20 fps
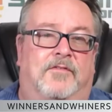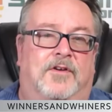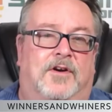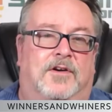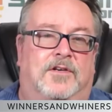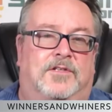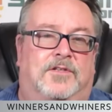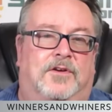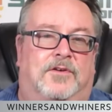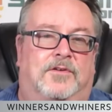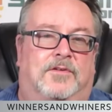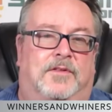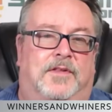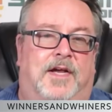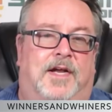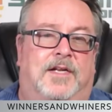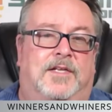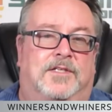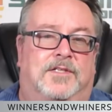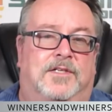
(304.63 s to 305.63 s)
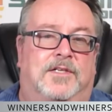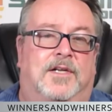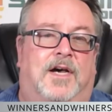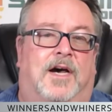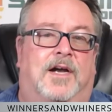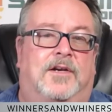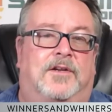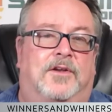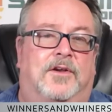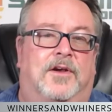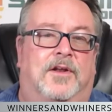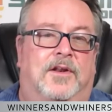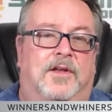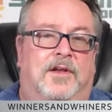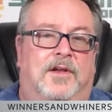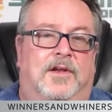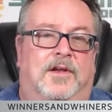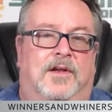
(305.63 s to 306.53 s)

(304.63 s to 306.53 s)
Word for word: yards total, and that is not good.